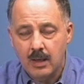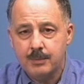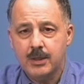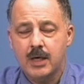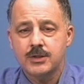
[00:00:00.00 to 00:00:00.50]

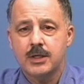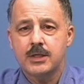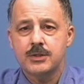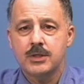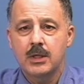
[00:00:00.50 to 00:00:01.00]
because it
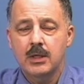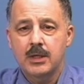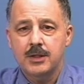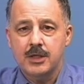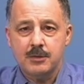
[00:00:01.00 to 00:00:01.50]
is
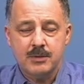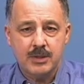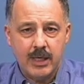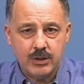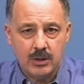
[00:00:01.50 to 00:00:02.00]
the
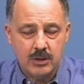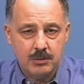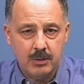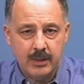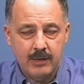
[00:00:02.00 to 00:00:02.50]

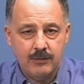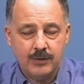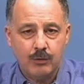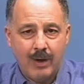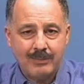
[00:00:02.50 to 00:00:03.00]
dispensationalist belief
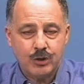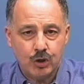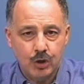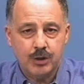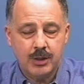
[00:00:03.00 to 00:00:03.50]
that the rapture
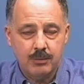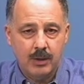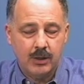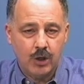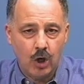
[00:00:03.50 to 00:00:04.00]
could
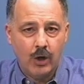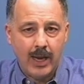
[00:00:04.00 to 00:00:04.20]
occur